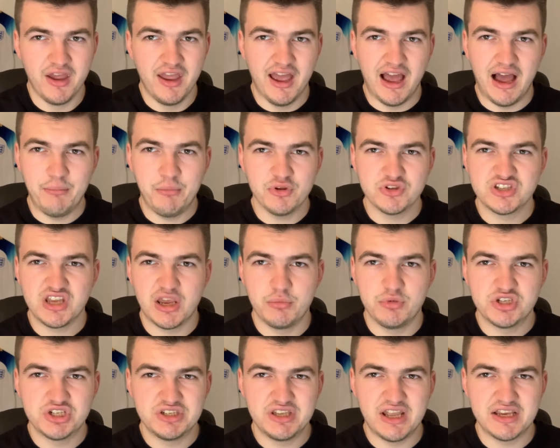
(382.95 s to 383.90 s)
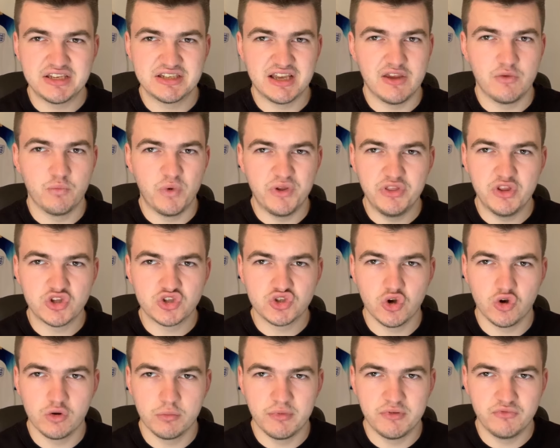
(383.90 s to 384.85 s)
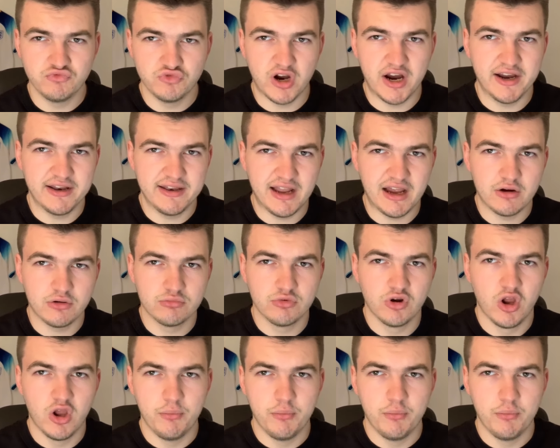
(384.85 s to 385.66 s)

I'm not saying we should necessarily win the tournament right now,